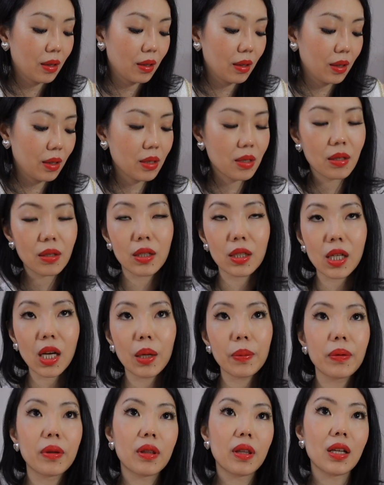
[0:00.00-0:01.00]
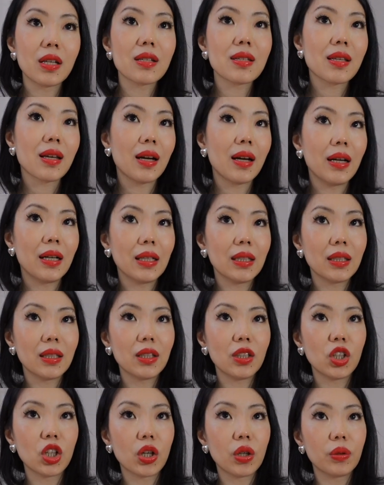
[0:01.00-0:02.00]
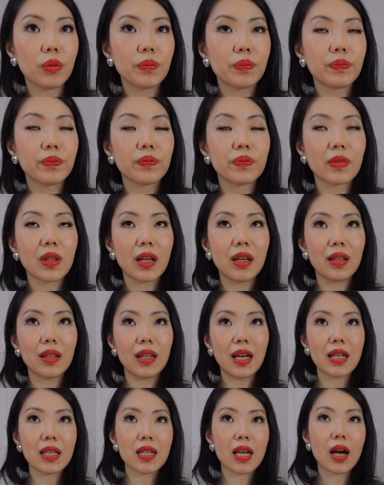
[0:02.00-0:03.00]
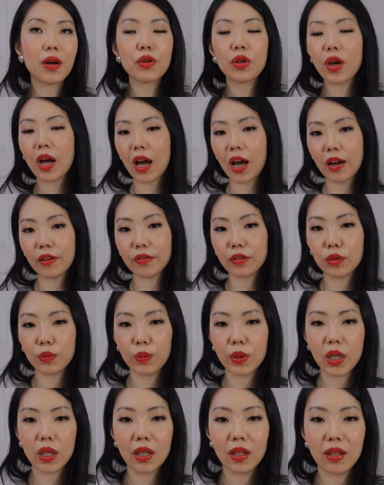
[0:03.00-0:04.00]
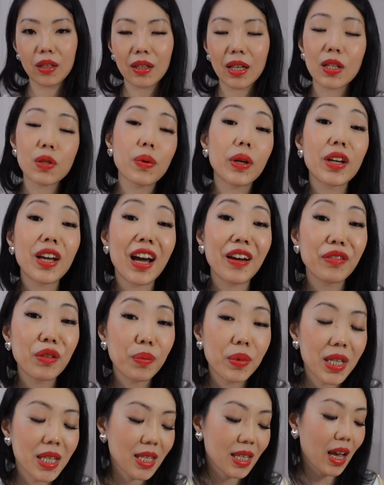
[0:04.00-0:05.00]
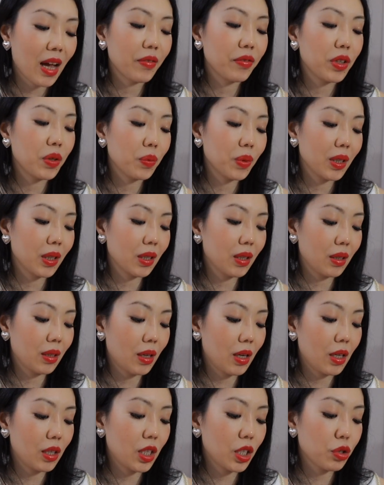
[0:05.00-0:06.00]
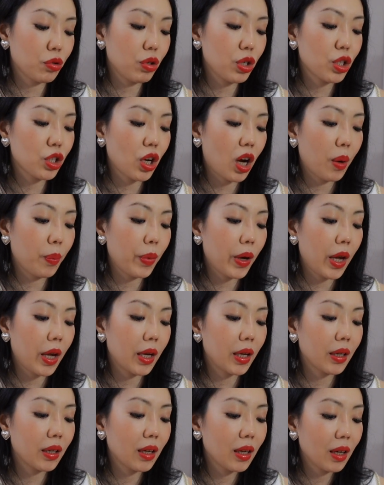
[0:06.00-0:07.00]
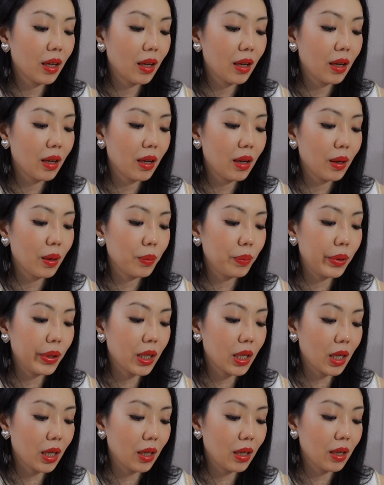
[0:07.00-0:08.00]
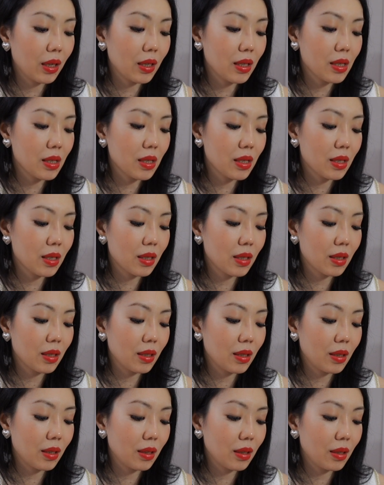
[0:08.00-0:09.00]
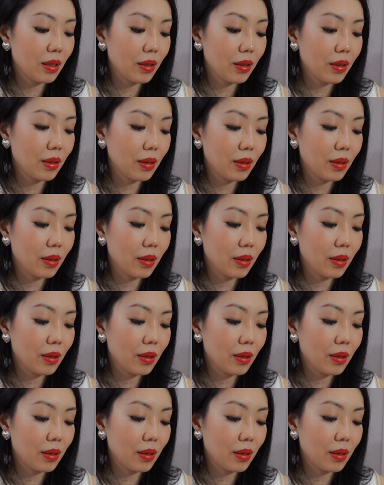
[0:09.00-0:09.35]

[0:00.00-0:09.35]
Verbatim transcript: these are the type of things that, you know, that's how you have to be, that's why you have to be savvy with uh, luxury shopping because uh,